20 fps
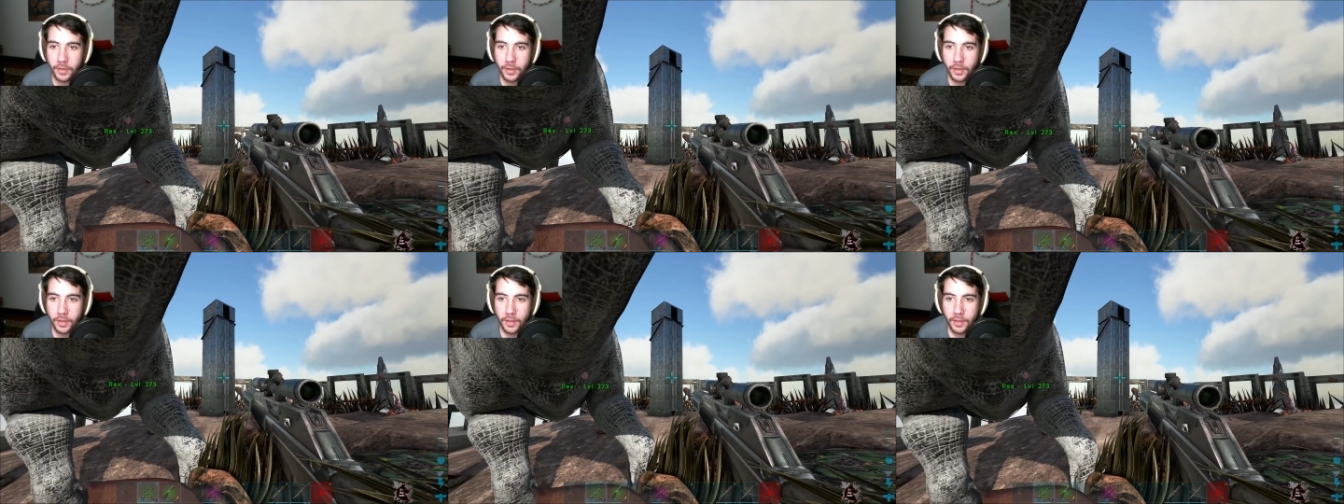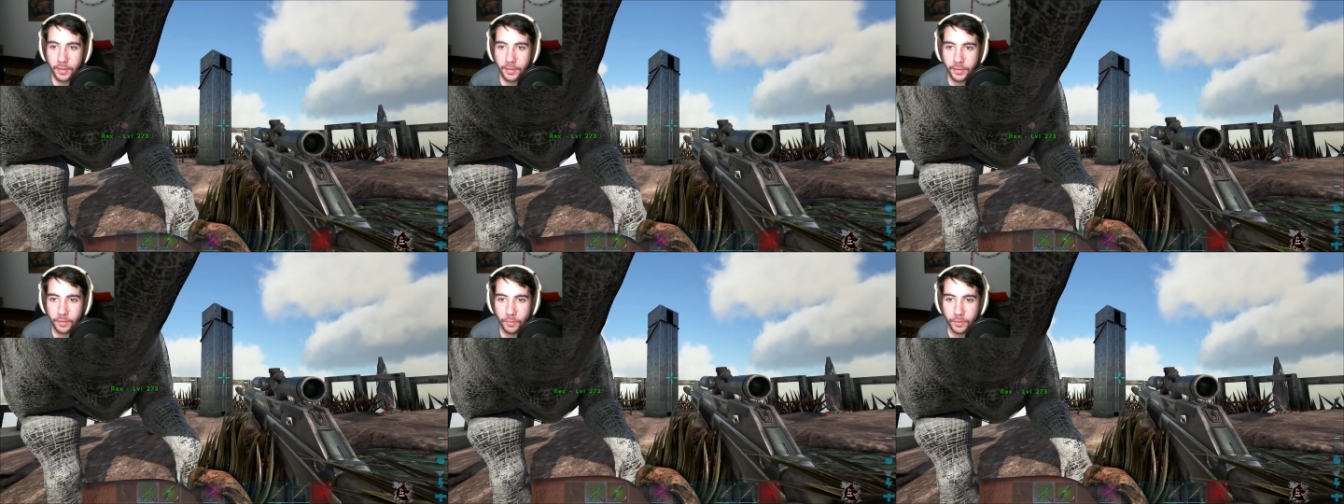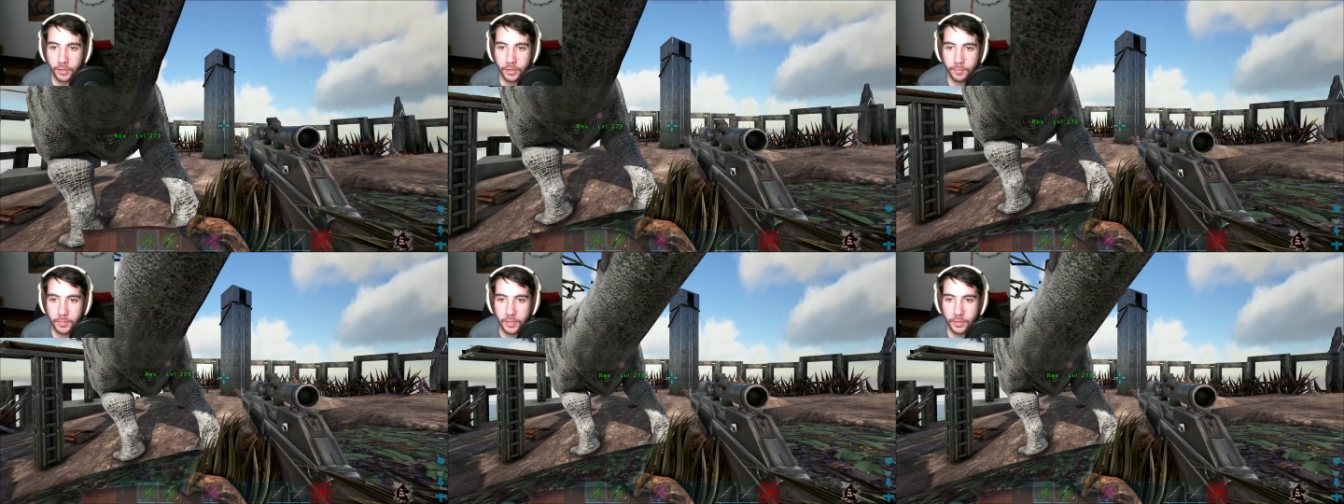I think
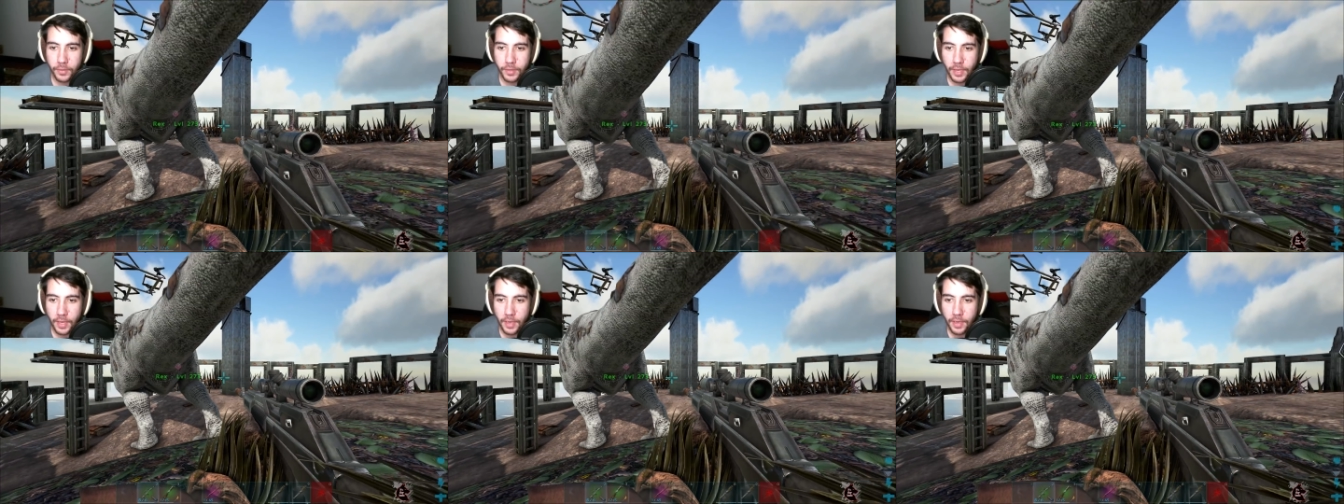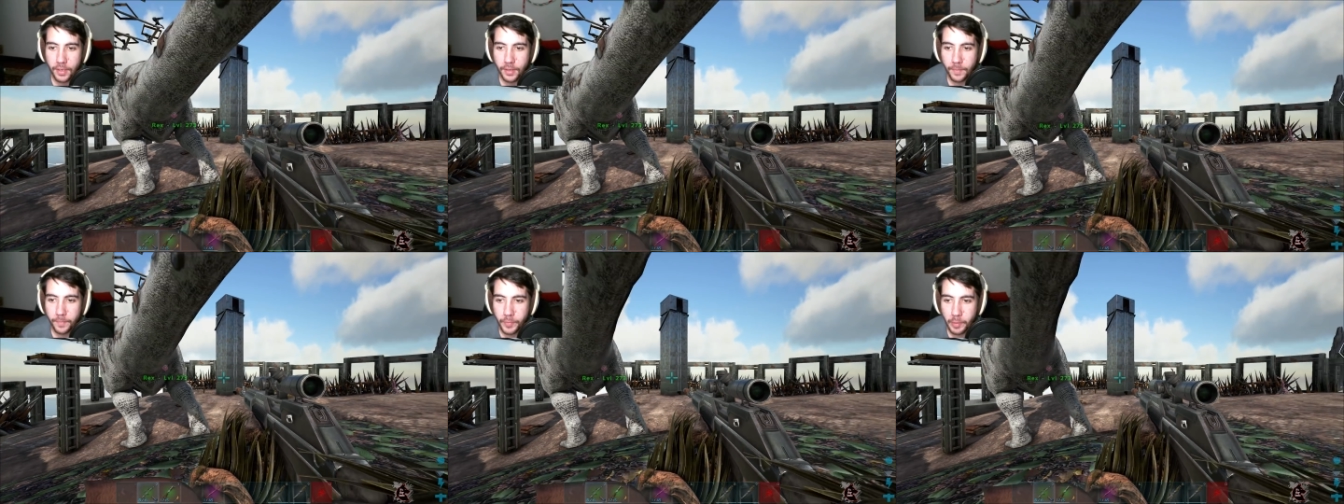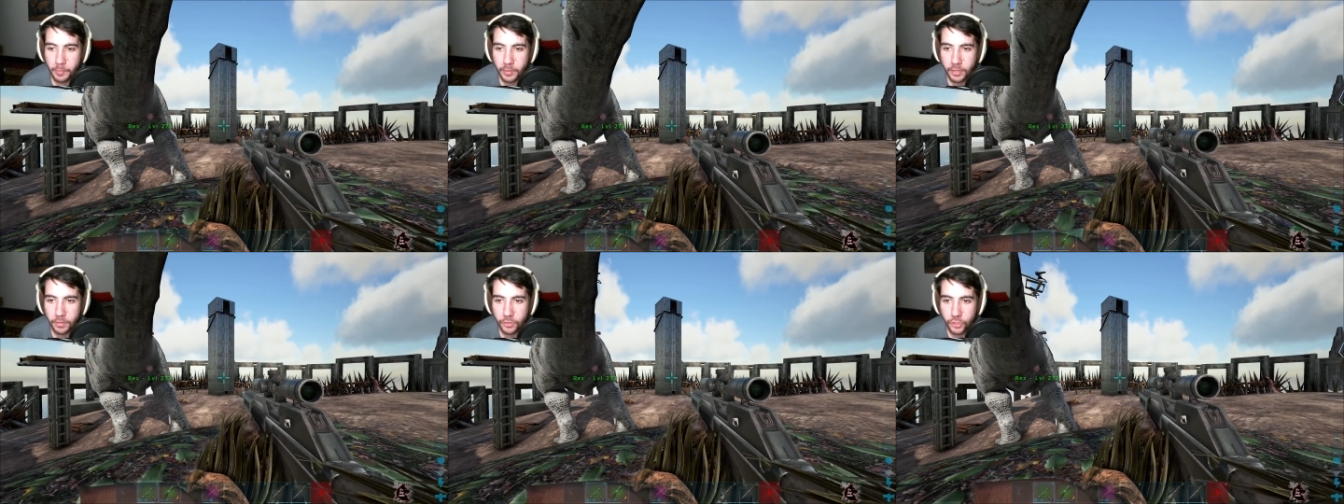we're going to be okay.
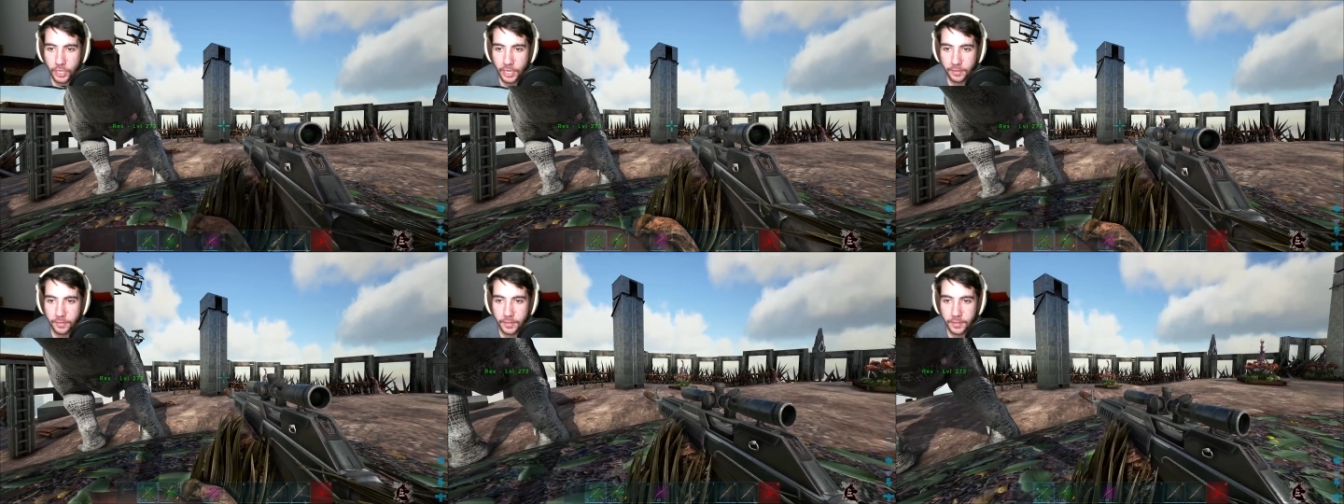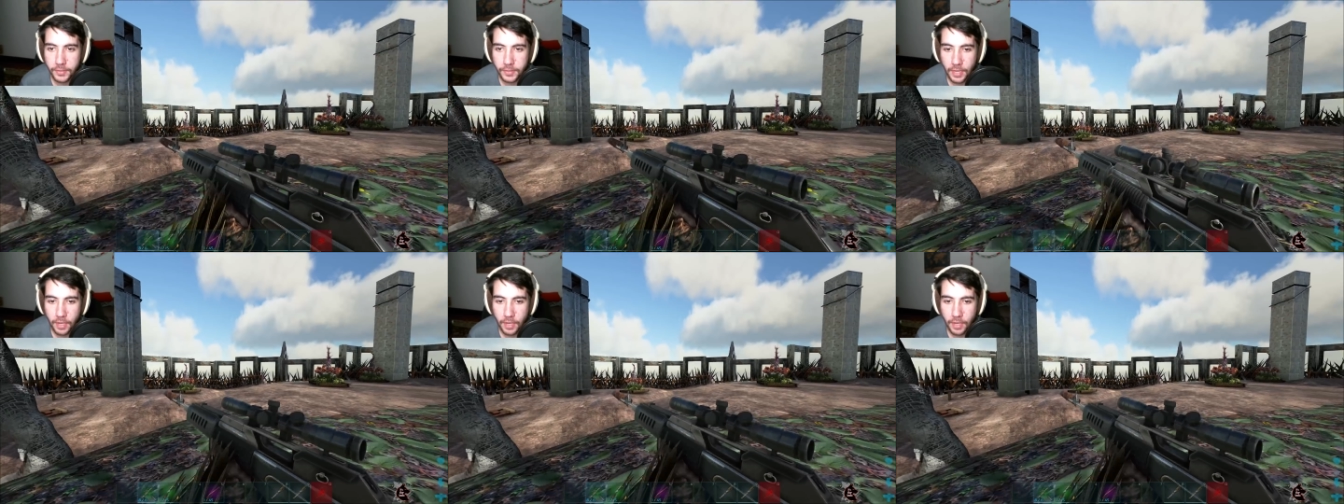I'm going to go check this